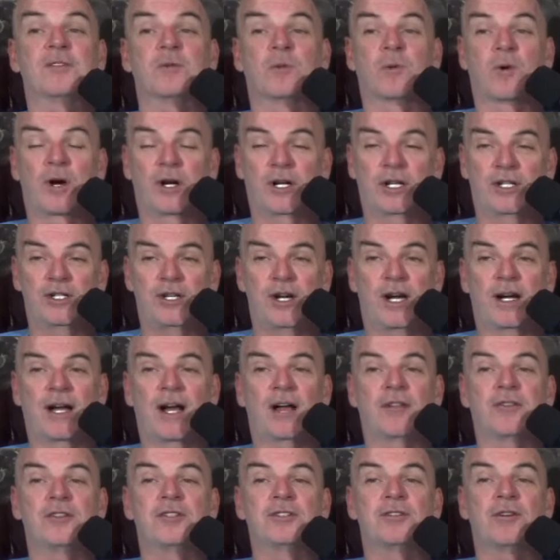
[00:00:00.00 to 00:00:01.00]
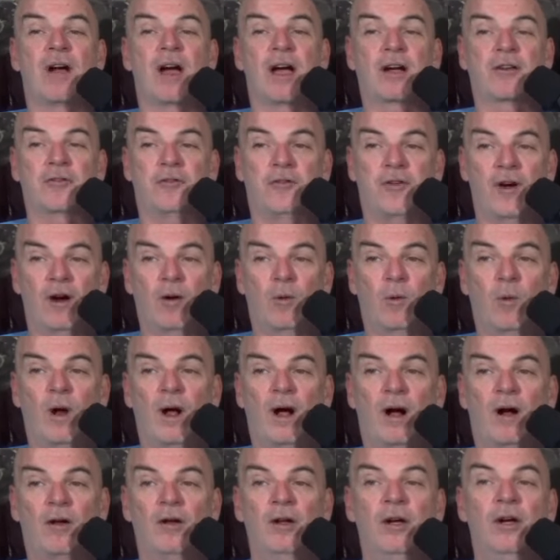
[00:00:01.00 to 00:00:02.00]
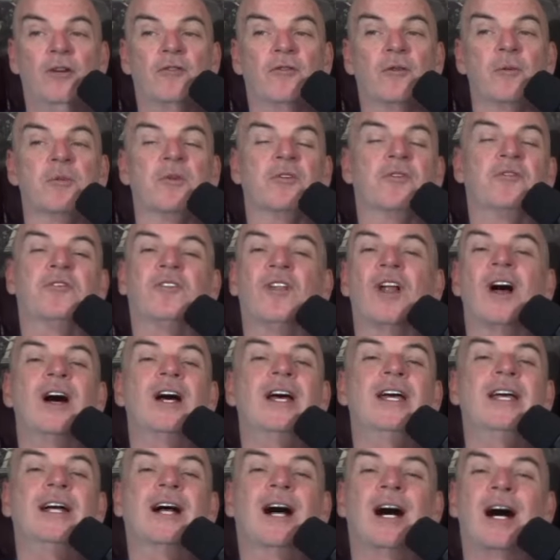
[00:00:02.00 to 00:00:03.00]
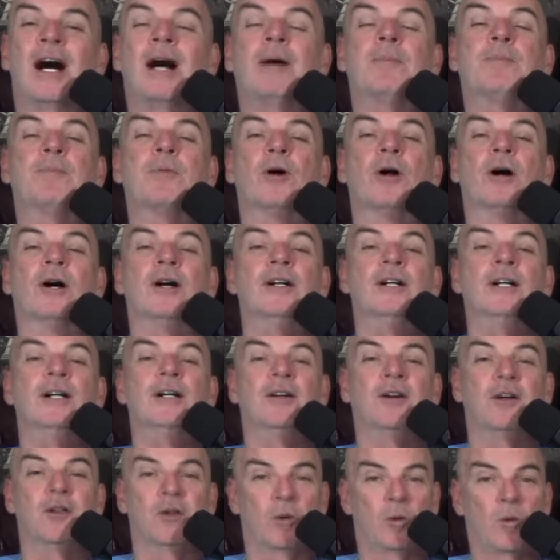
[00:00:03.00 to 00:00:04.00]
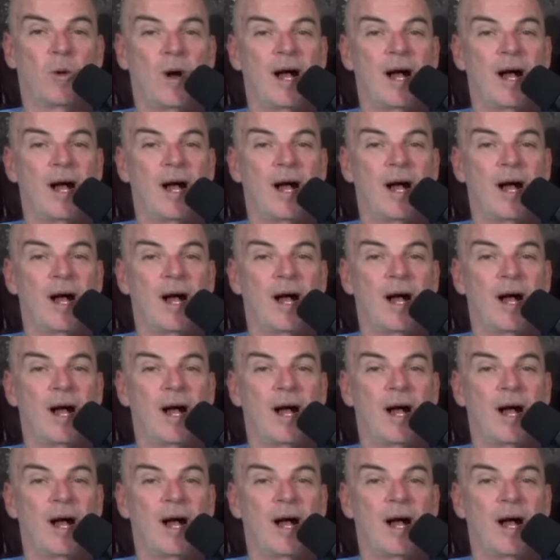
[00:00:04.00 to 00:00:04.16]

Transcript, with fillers: So we're going to check out the track Farewell from the Flying Opera on the